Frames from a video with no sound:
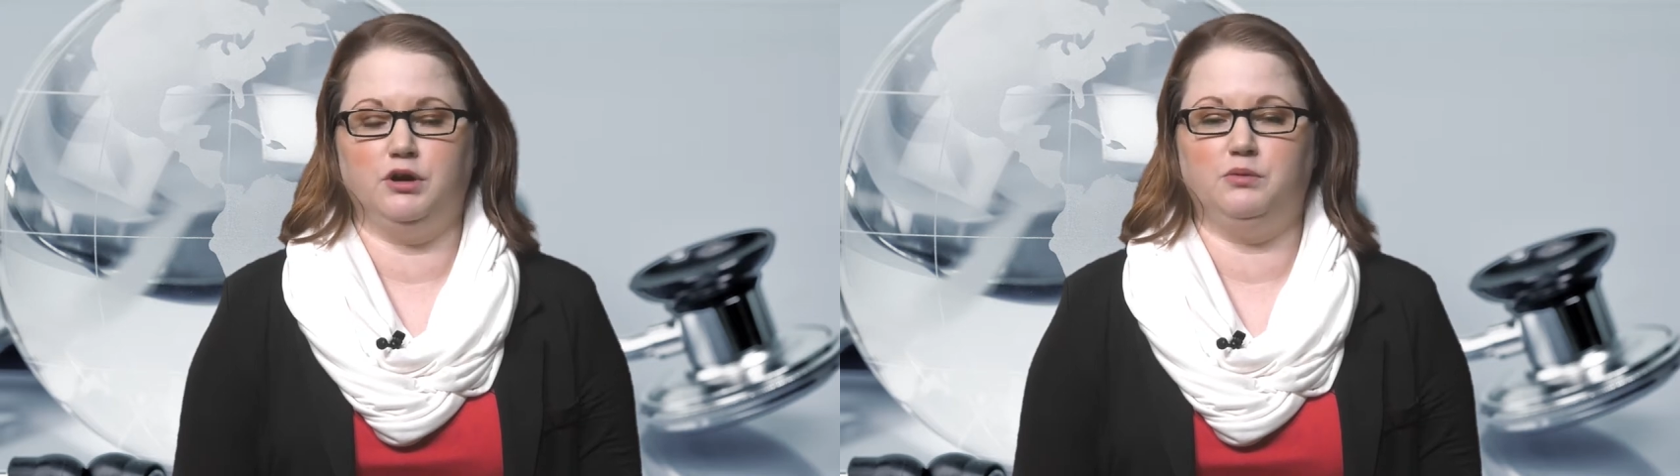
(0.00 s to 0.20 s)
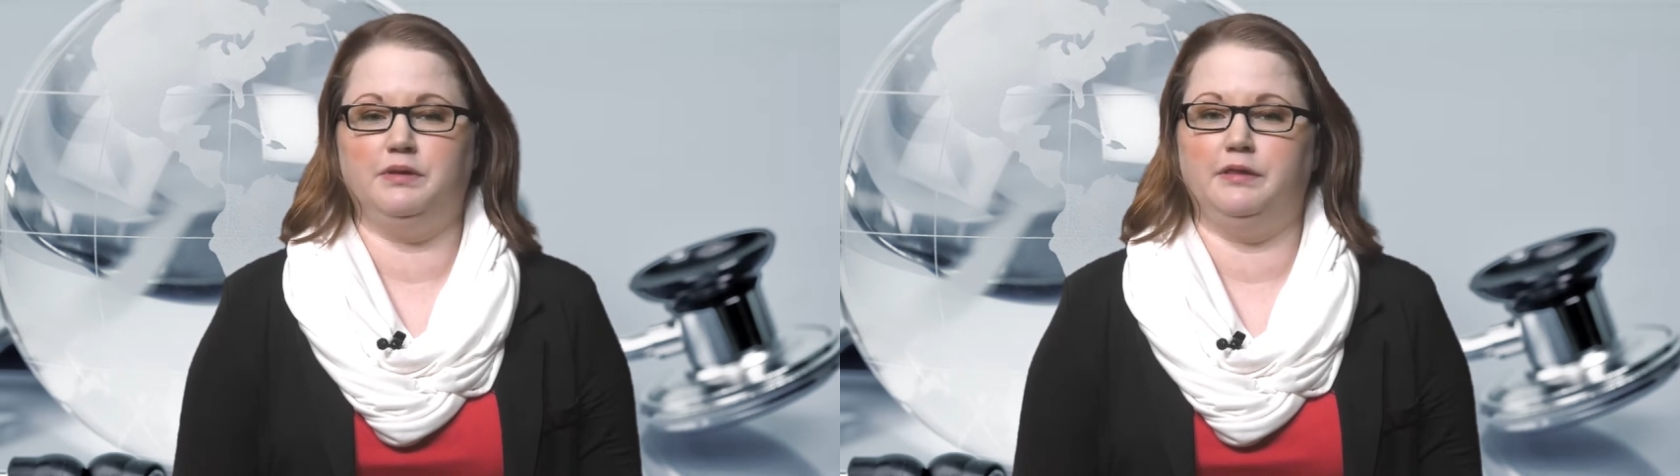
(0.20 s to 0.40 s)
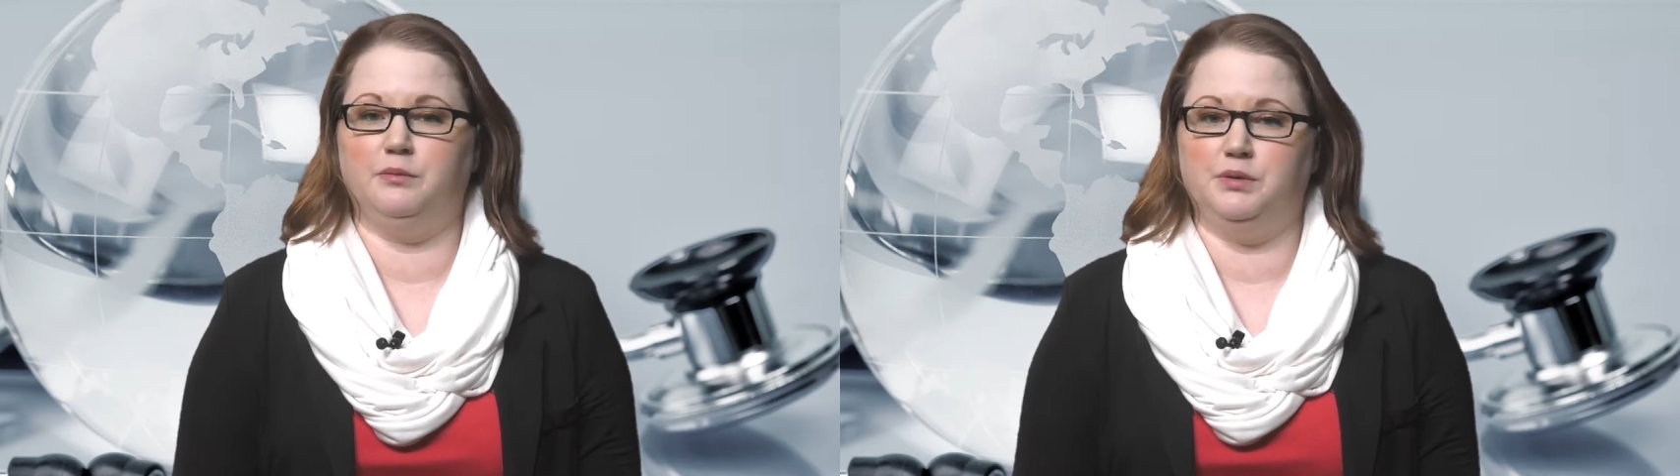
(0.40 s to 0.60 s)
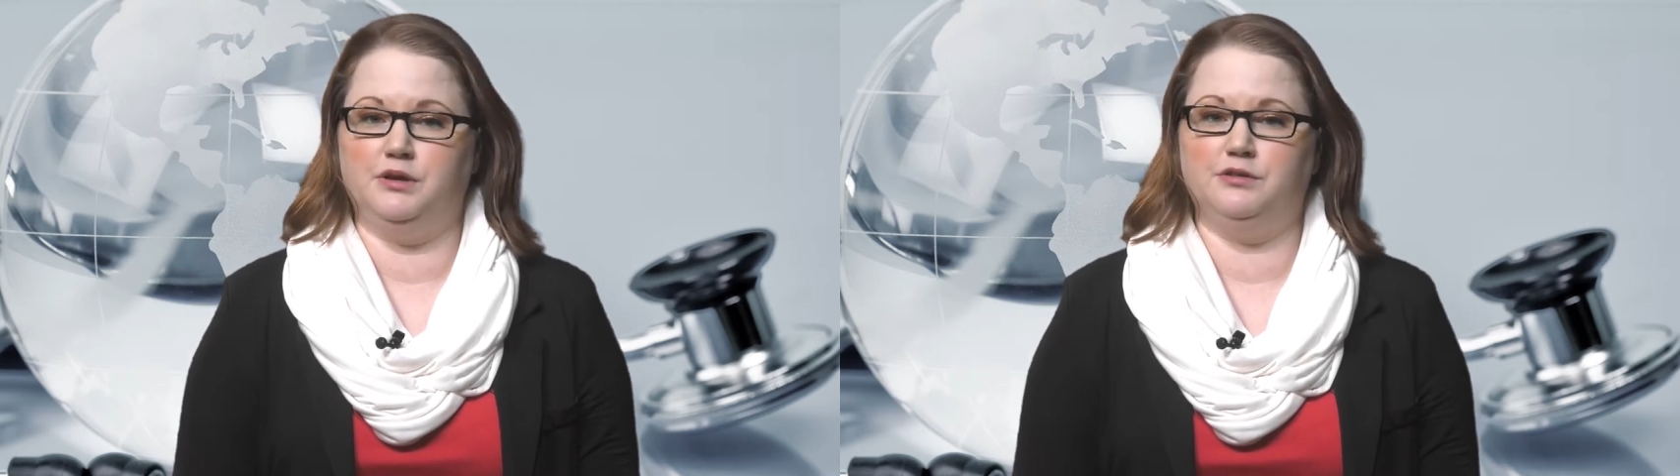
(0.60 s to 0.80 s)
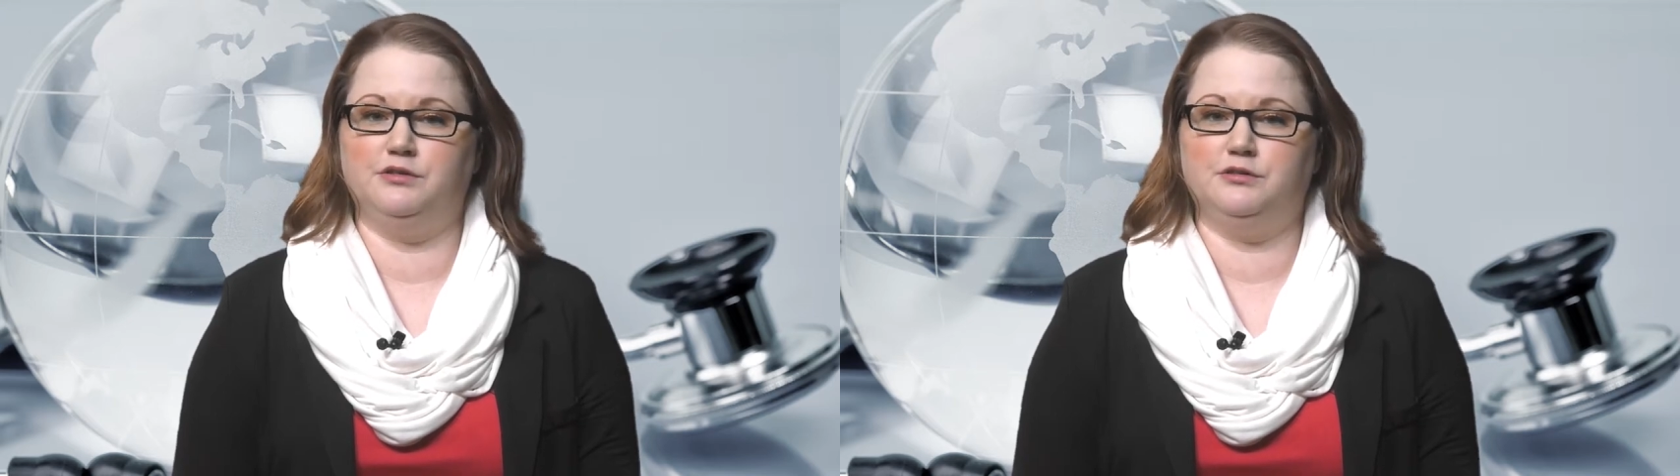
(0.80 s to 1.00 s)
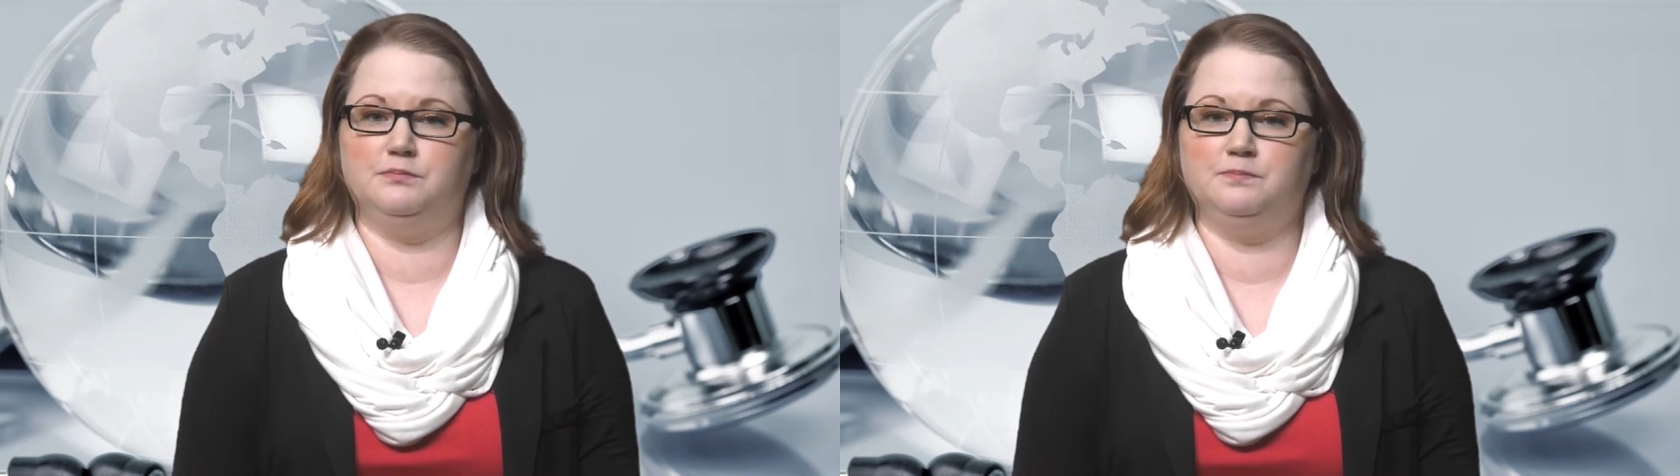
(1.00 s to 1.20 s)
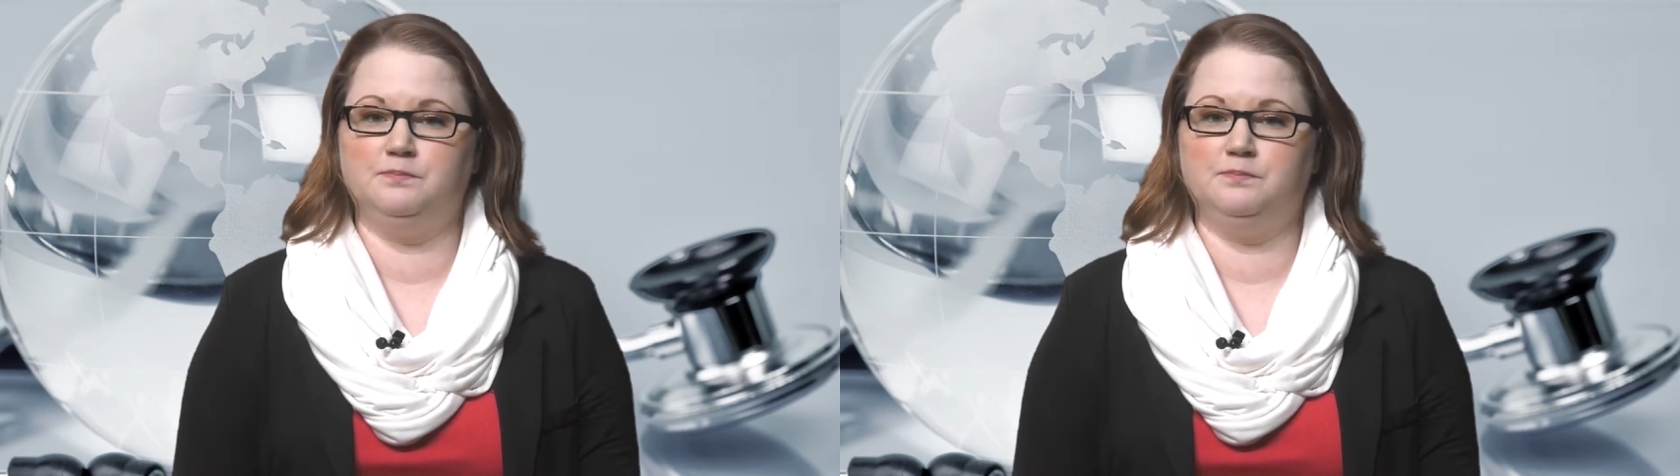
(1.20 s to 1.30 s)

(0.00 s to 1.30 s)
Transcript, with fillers: work with their peers.